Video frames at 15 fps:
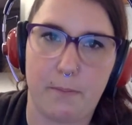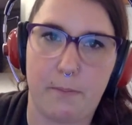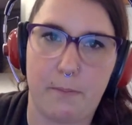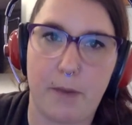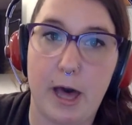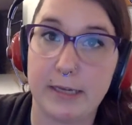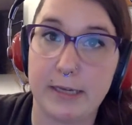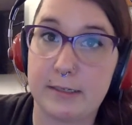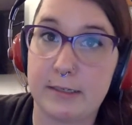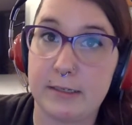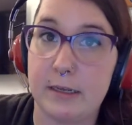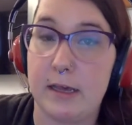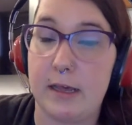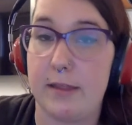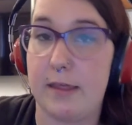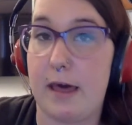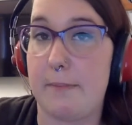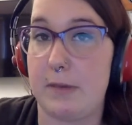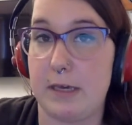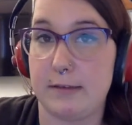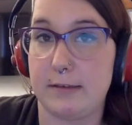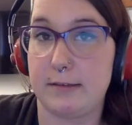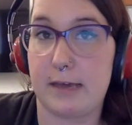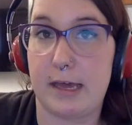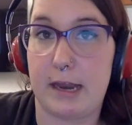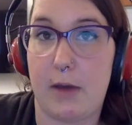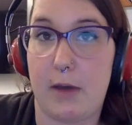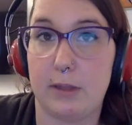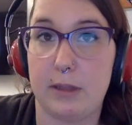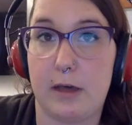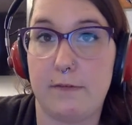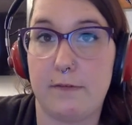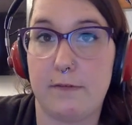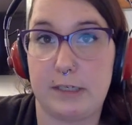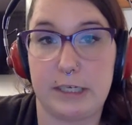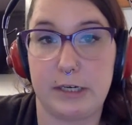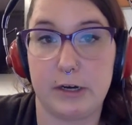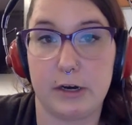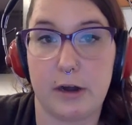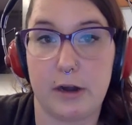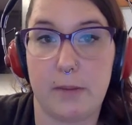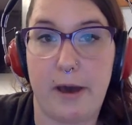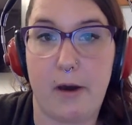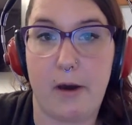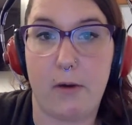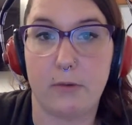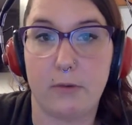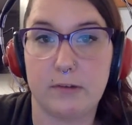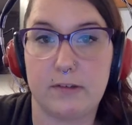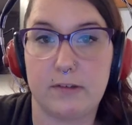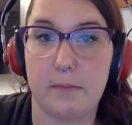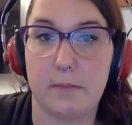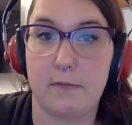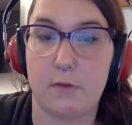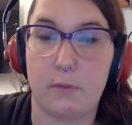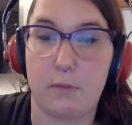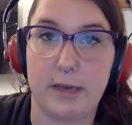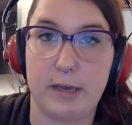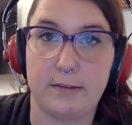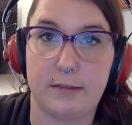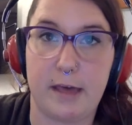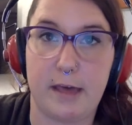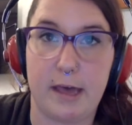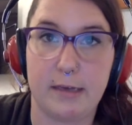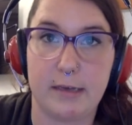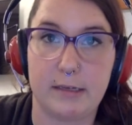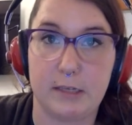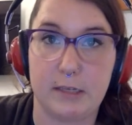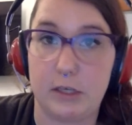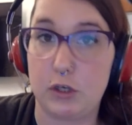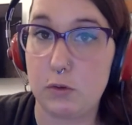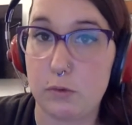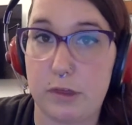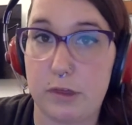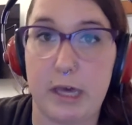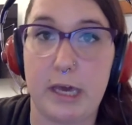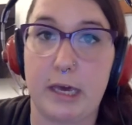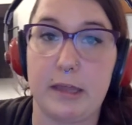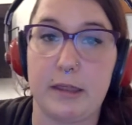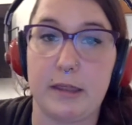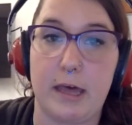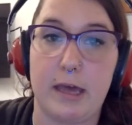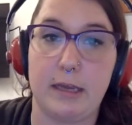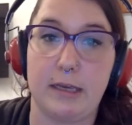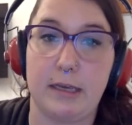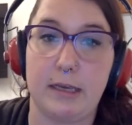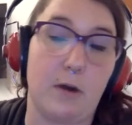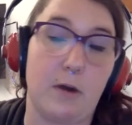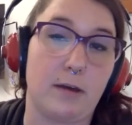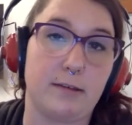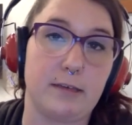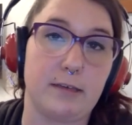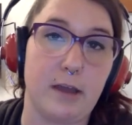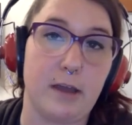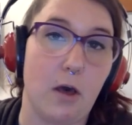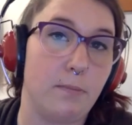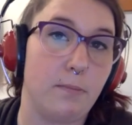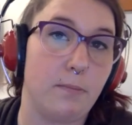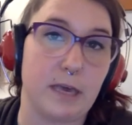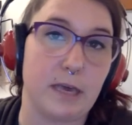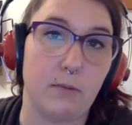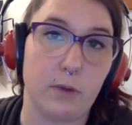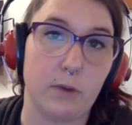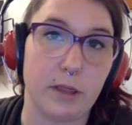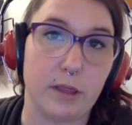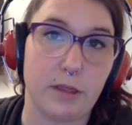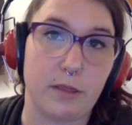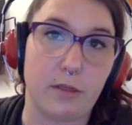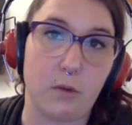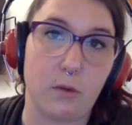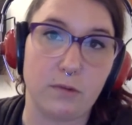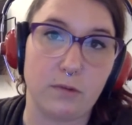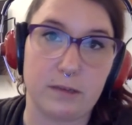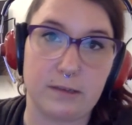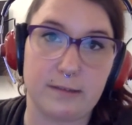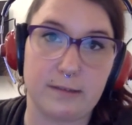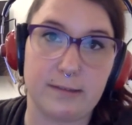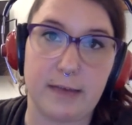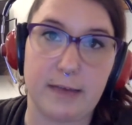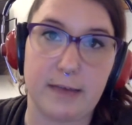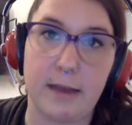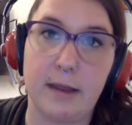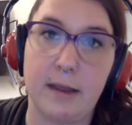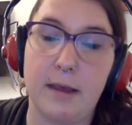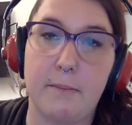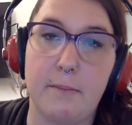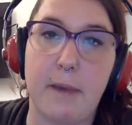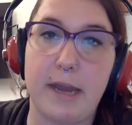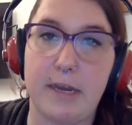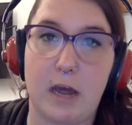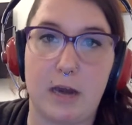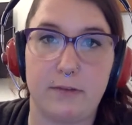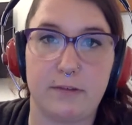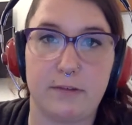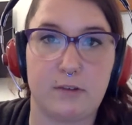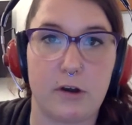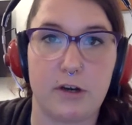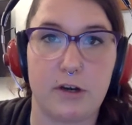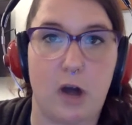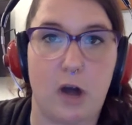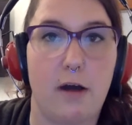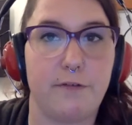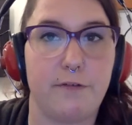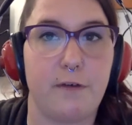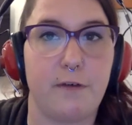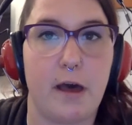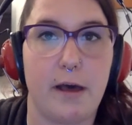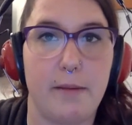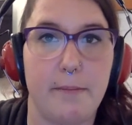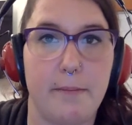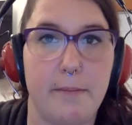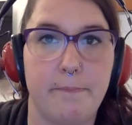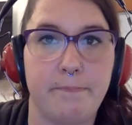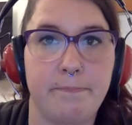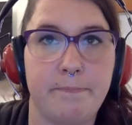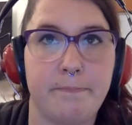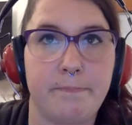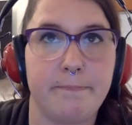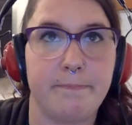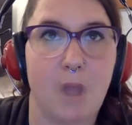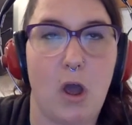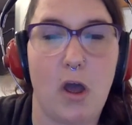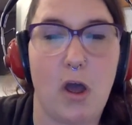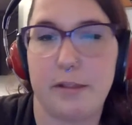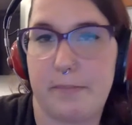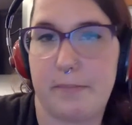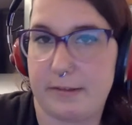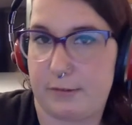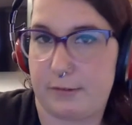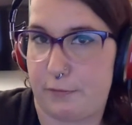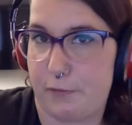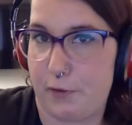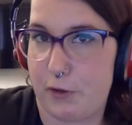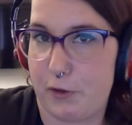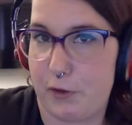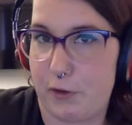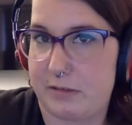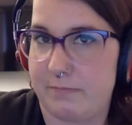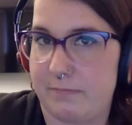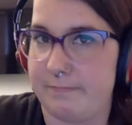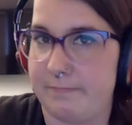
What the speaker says: But that being said, I would love to hear about some of the ways that you think that Kickbox can help, Dan, with those lists that might not have started off on the best foot.